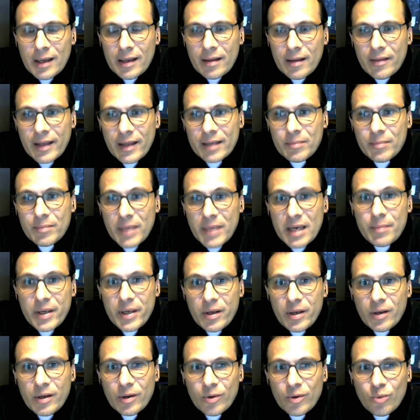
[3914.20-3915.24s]
that
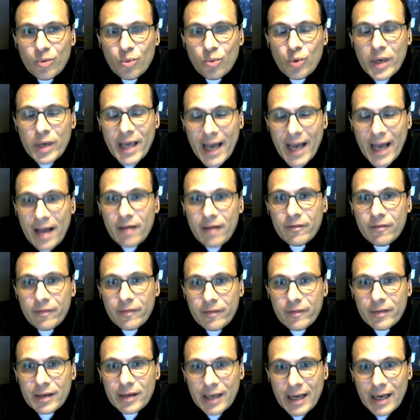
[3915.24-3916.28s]
maybe we have,
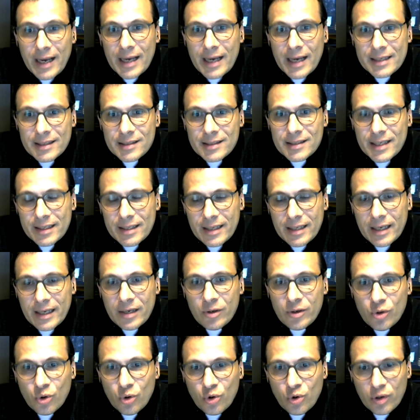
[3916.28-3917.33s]
as I said,
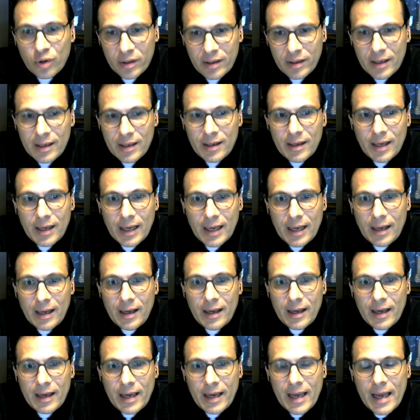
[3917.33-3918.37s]
ignored
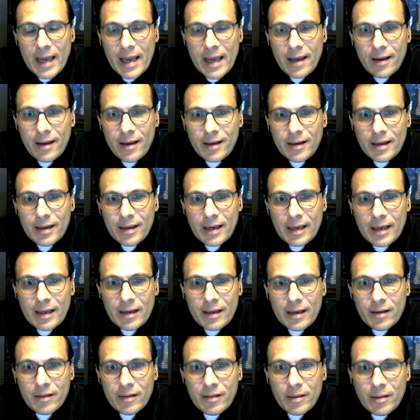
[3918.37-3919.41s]

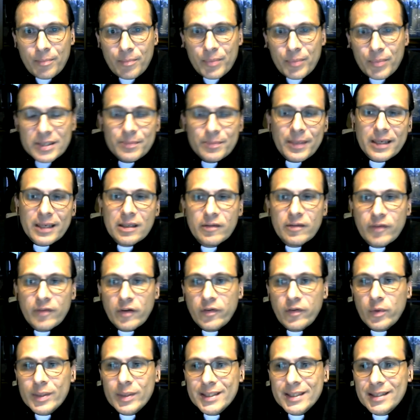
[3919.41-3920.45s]
the perspective of
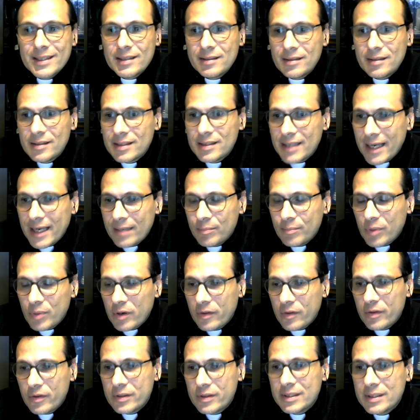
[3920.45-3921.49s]
our sisters and
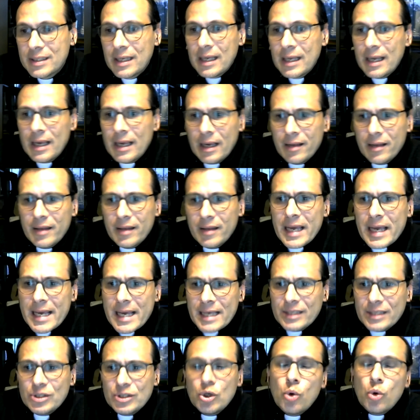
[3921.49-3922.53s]
brothers.
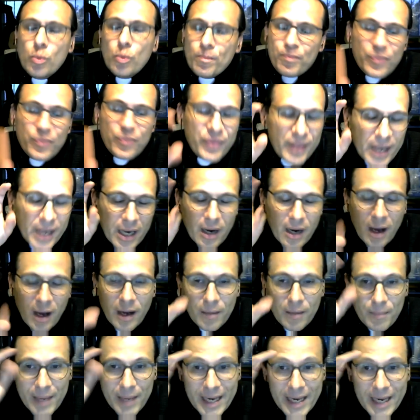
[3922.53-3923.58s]
So there
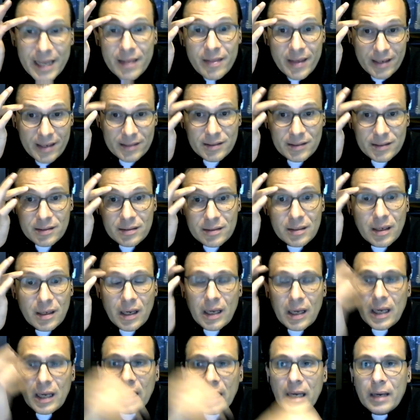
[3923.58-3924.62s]
are many things,
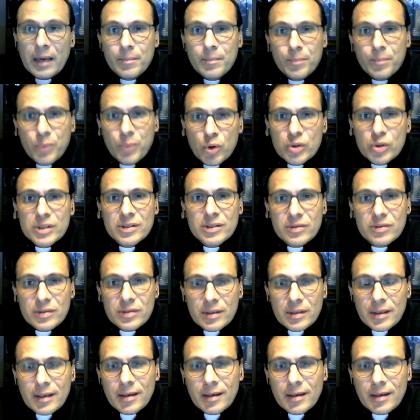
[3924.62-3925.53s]
books,